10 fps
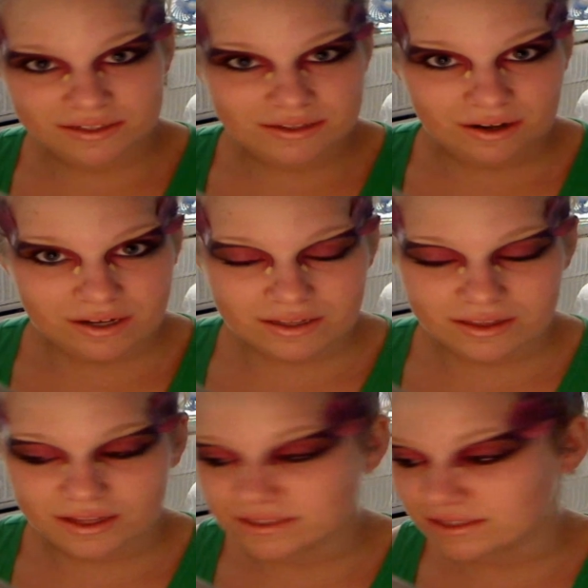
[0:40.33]

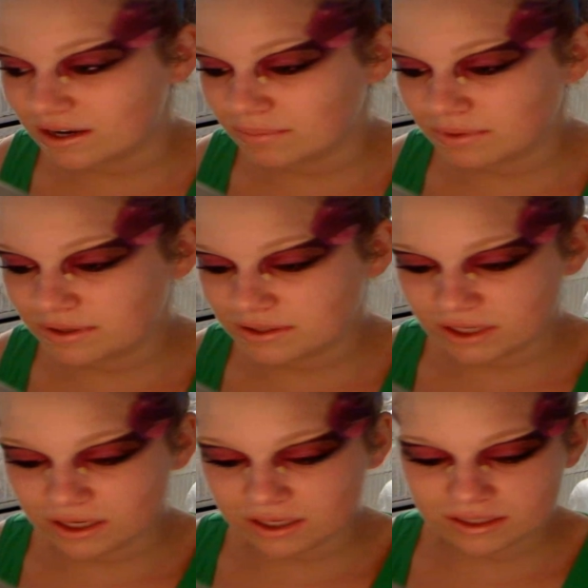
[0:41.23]

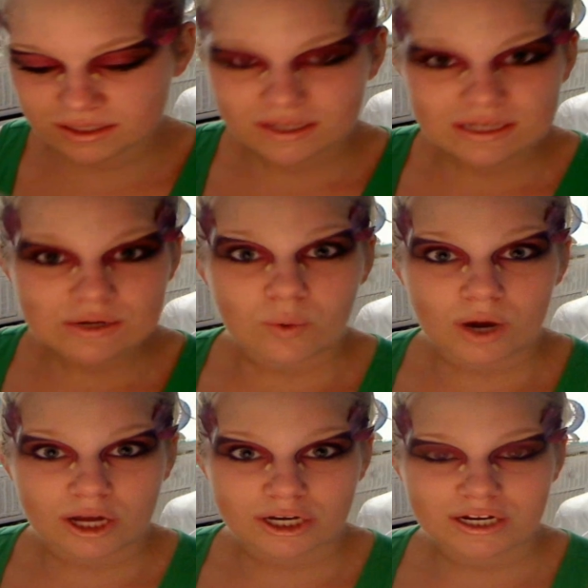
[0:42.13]
dark
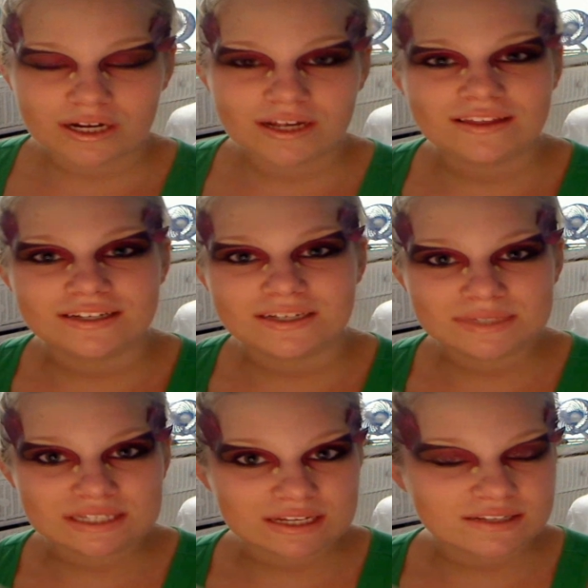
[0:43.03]
water in the deep
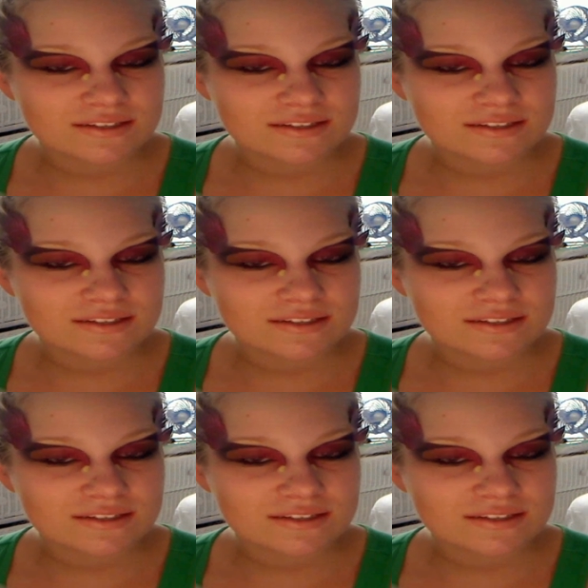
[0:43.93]
sea.